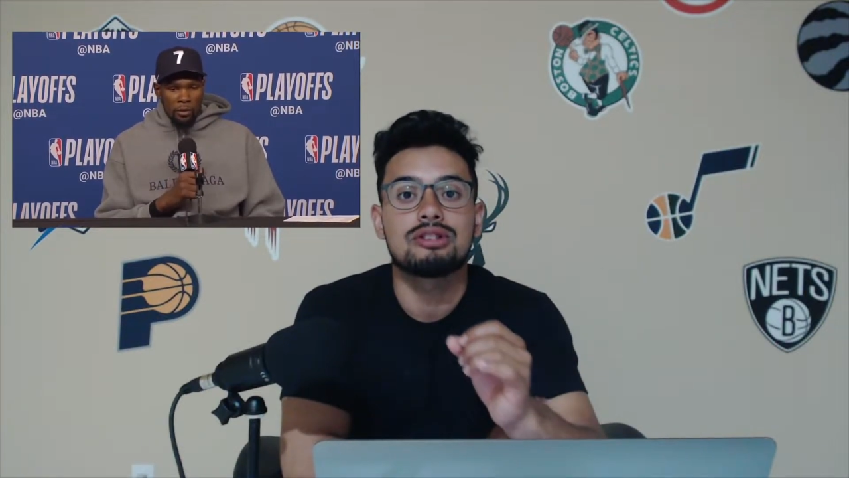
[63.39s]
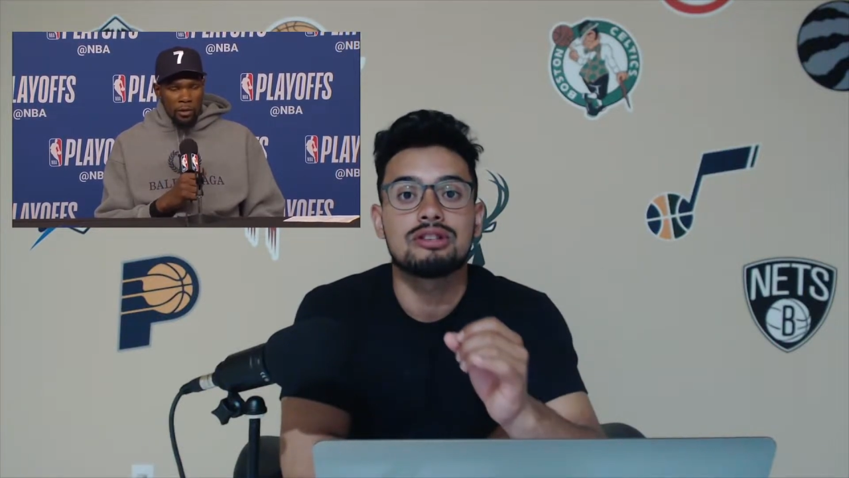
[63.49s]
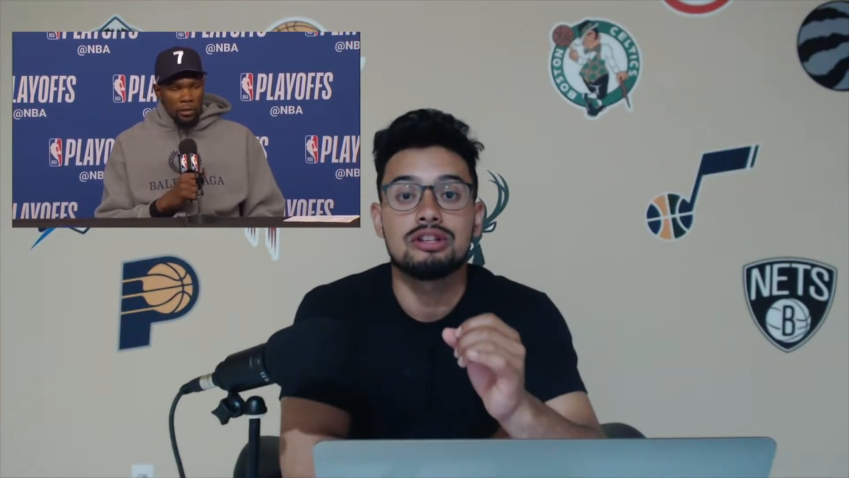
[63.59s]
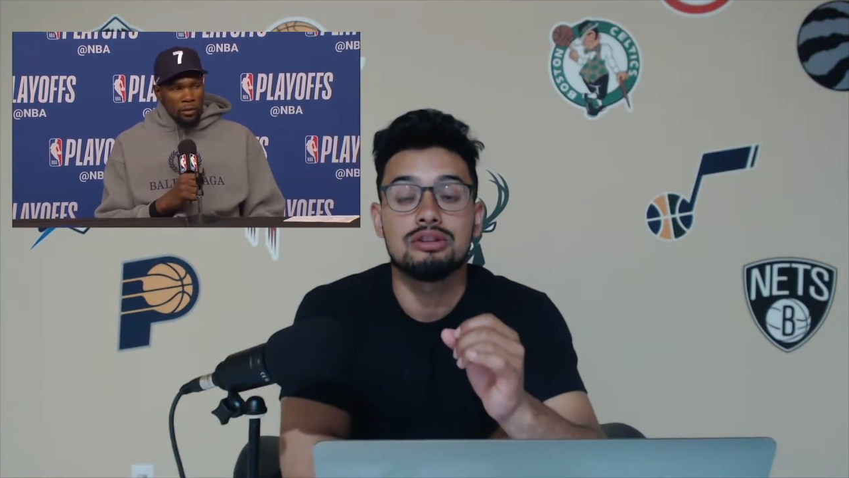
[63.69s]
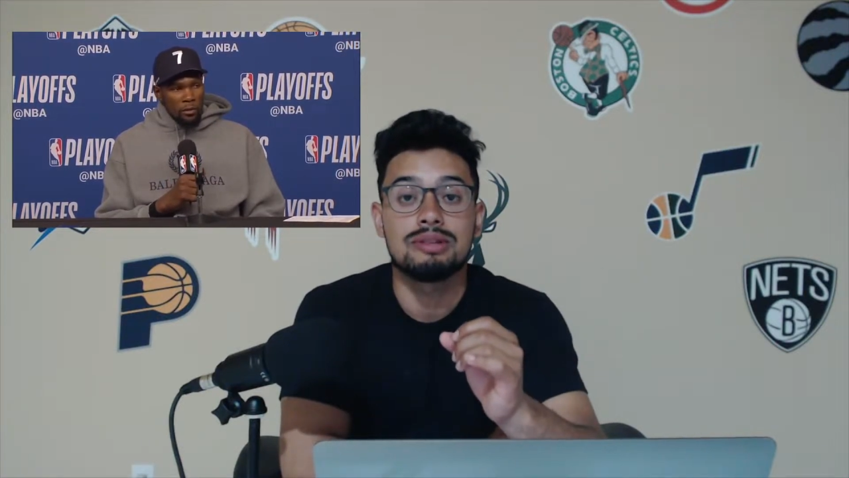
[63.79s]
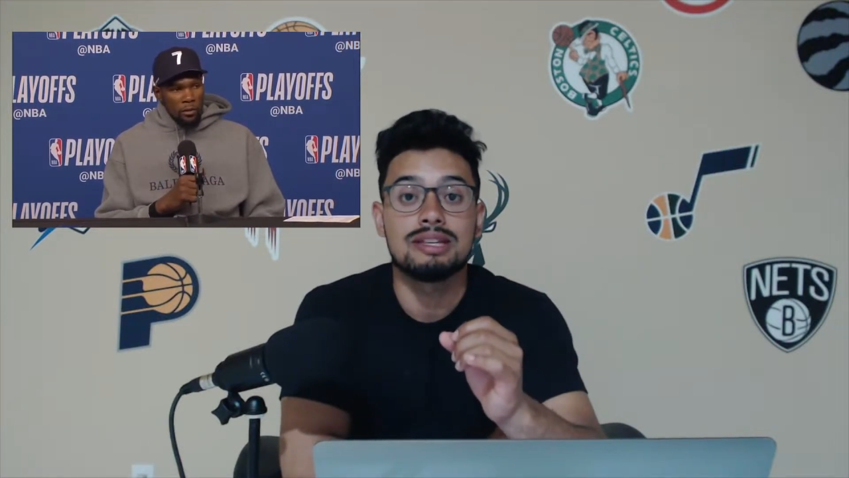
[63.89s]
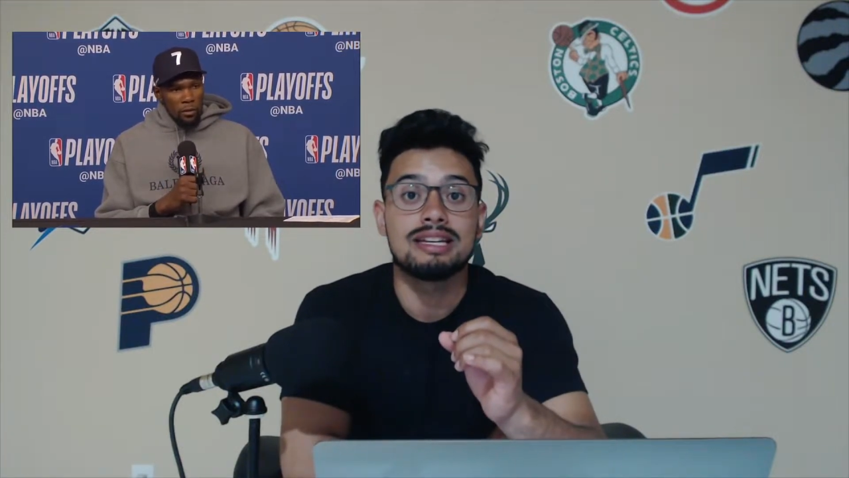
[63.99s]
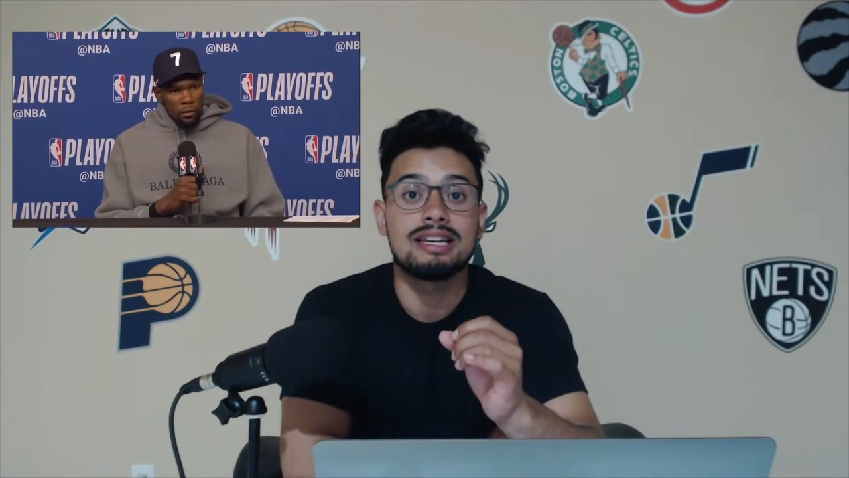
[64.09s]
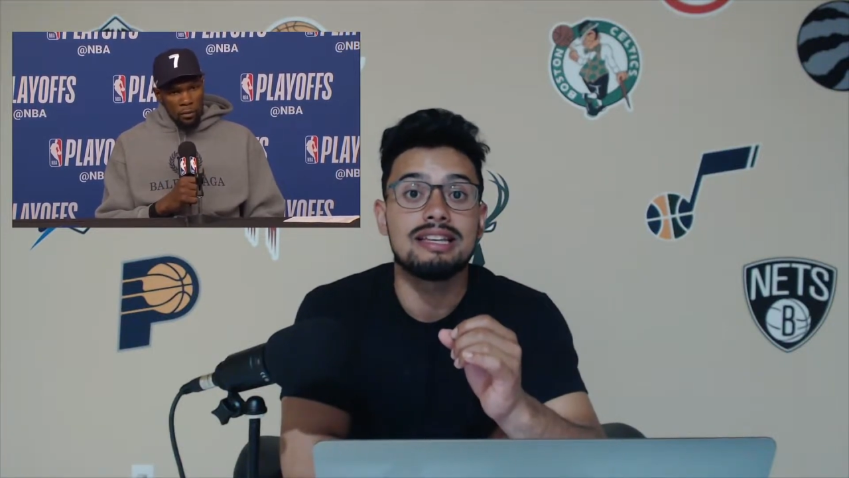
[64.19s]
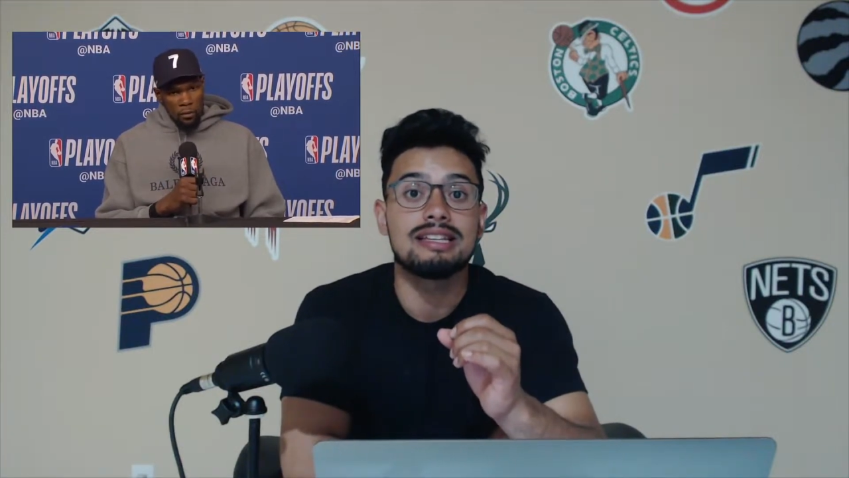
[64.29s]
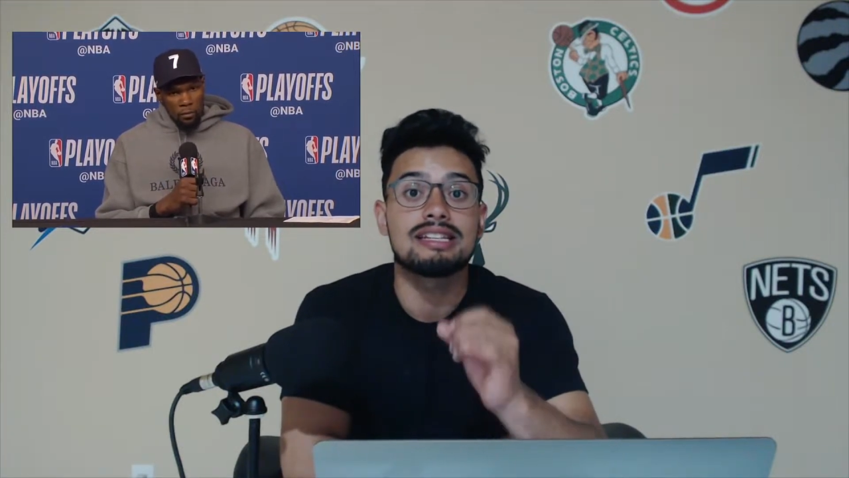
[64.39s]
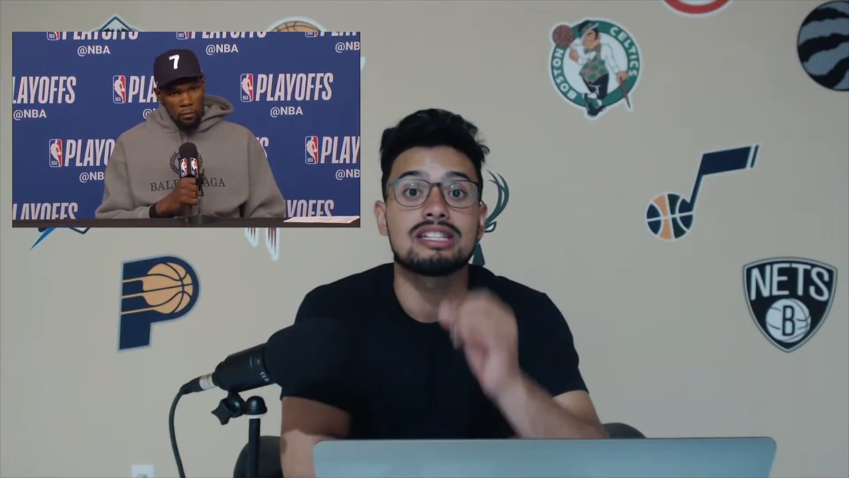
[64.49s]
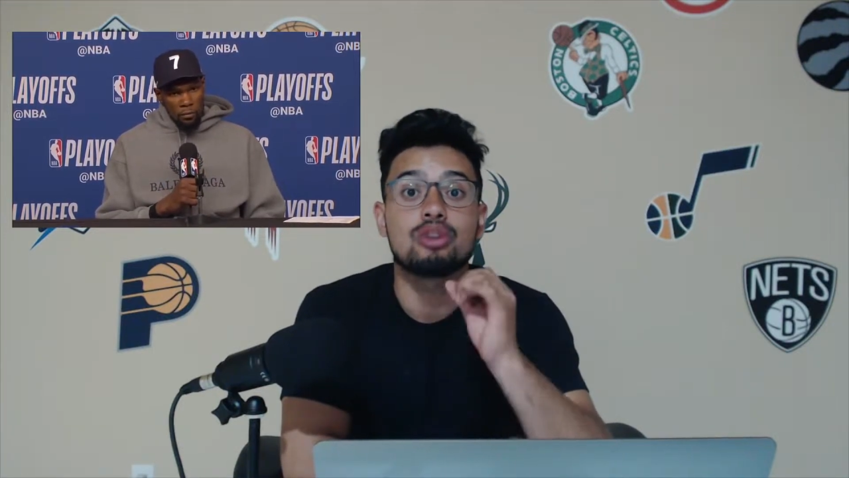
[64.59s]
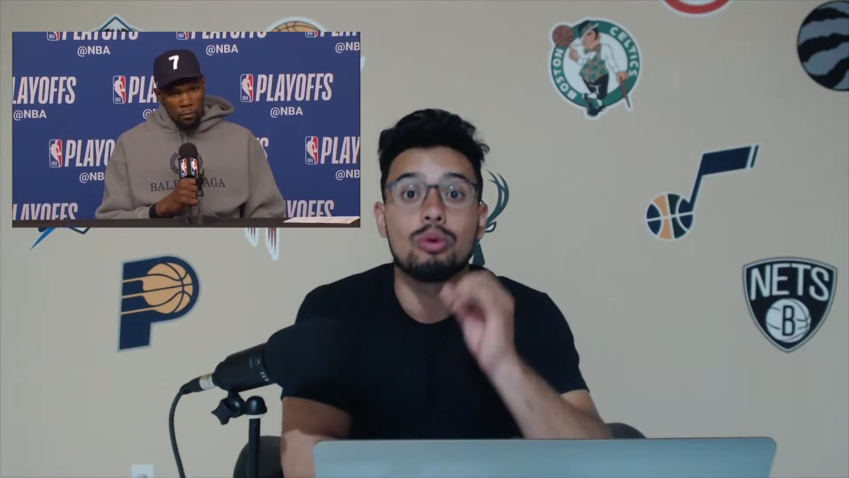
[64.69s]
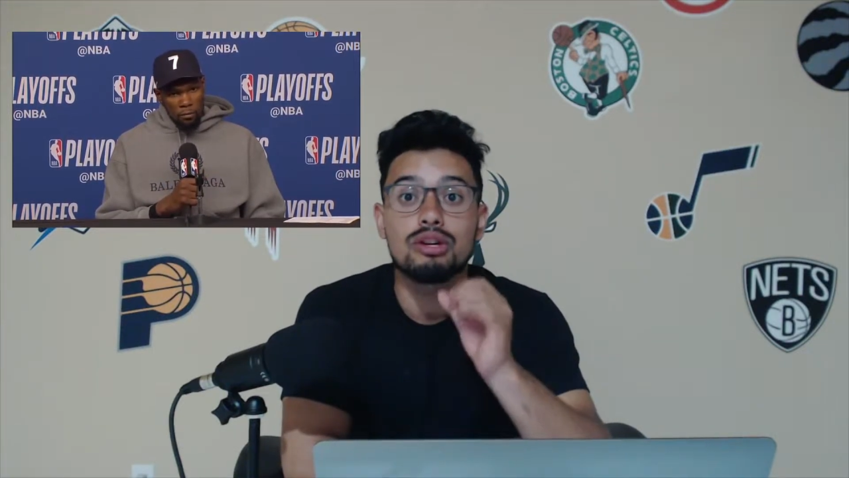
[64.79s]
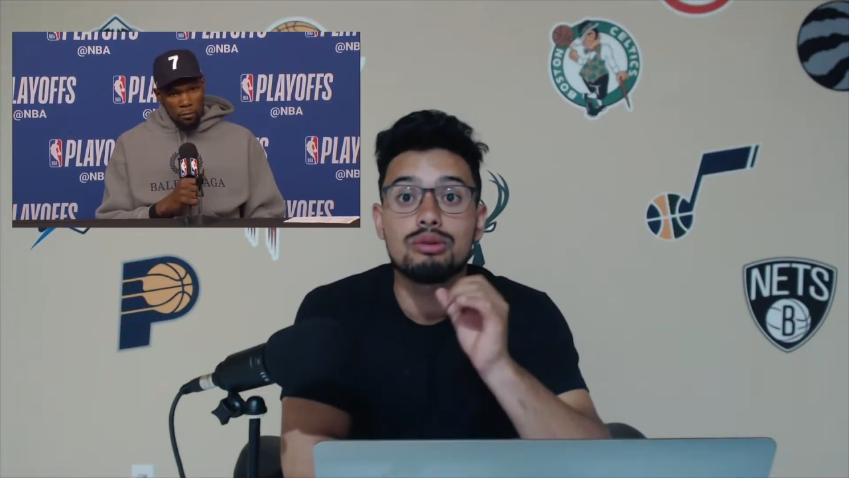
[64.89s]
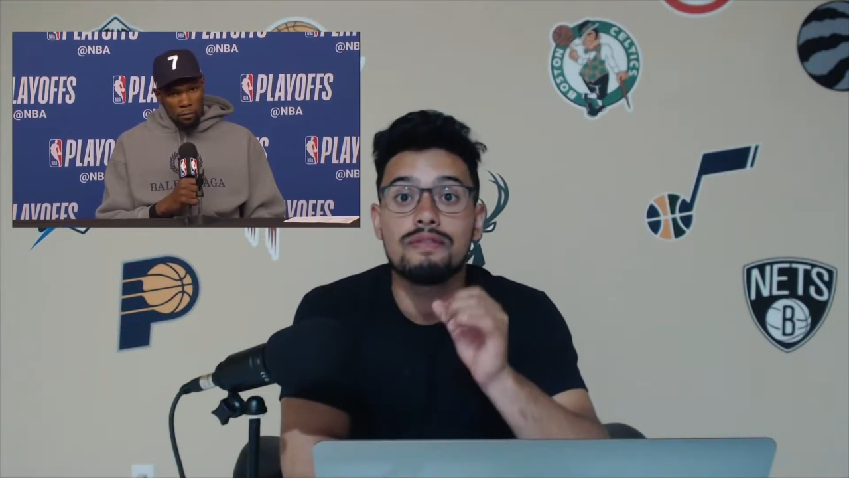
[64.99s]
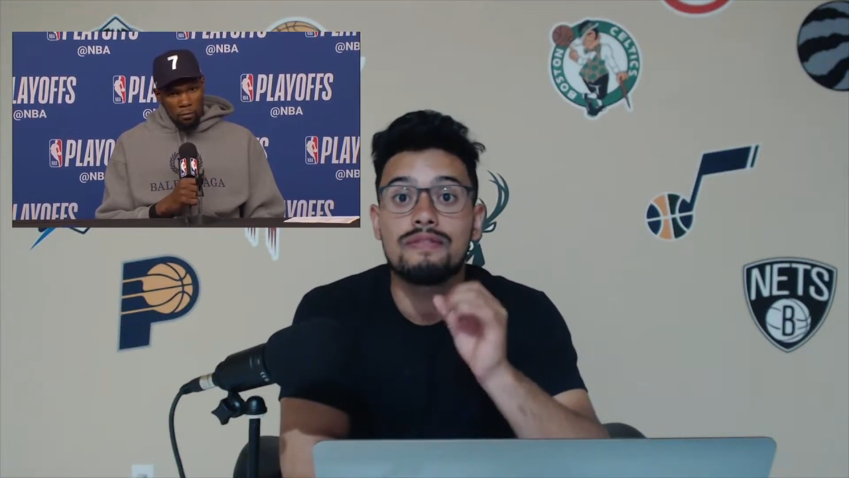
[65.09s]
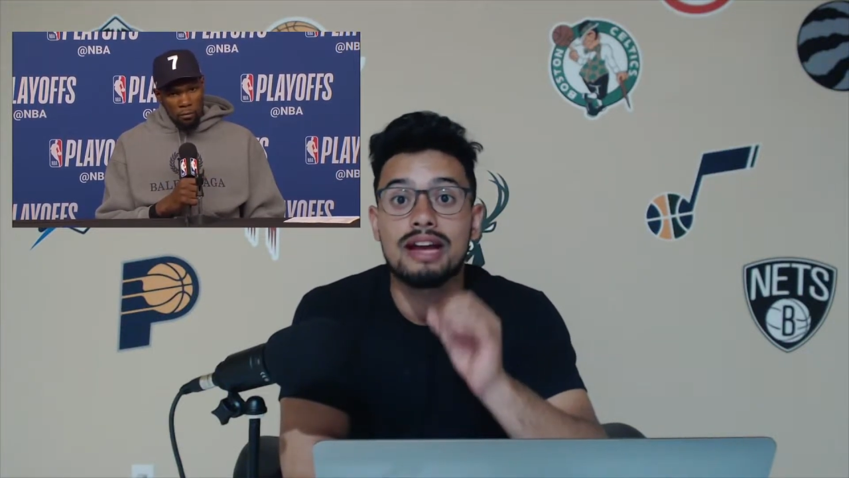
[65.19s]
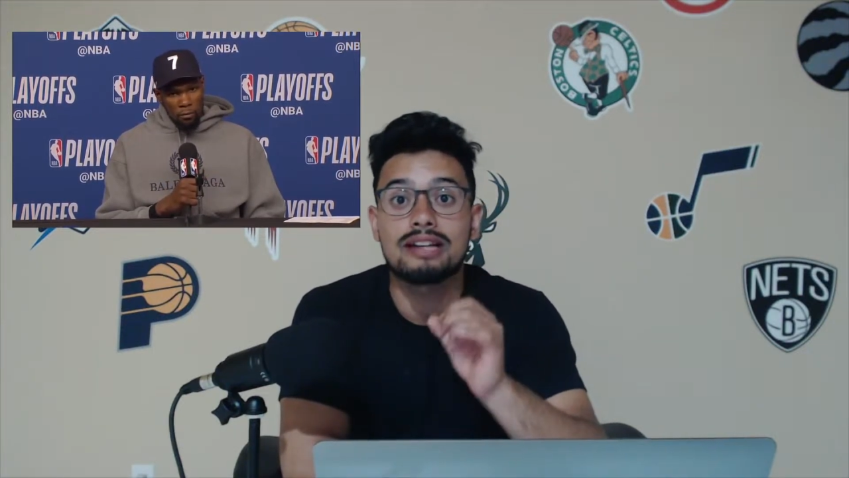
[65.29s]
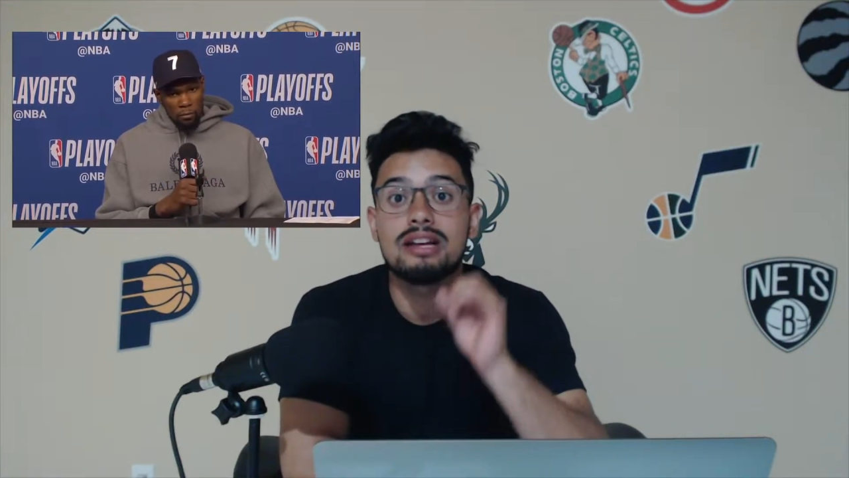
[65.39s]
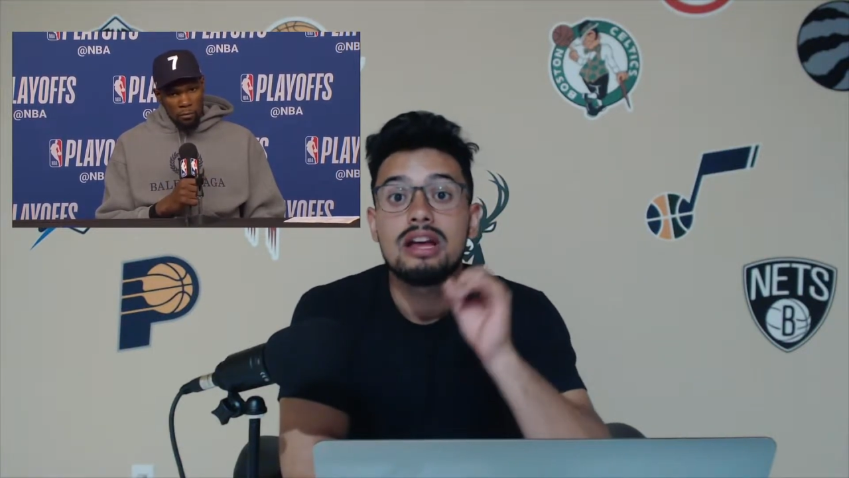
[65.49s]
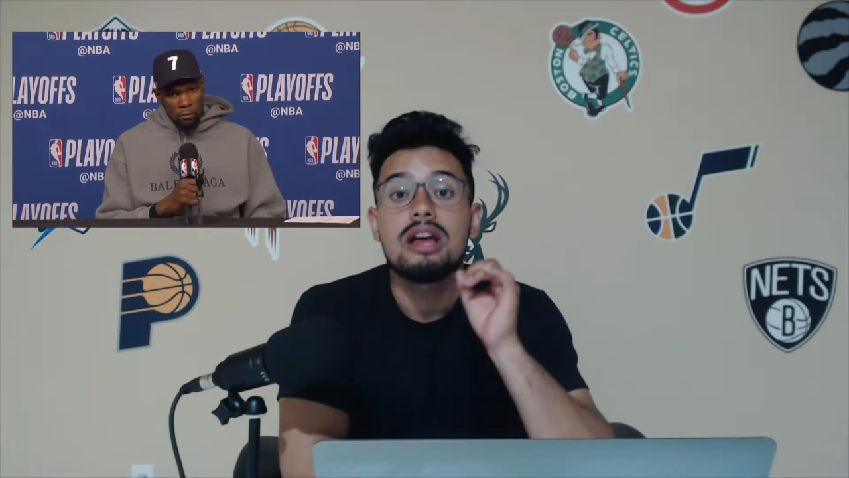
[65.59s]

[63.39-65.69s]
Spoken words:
to do with the Achilles is going to affect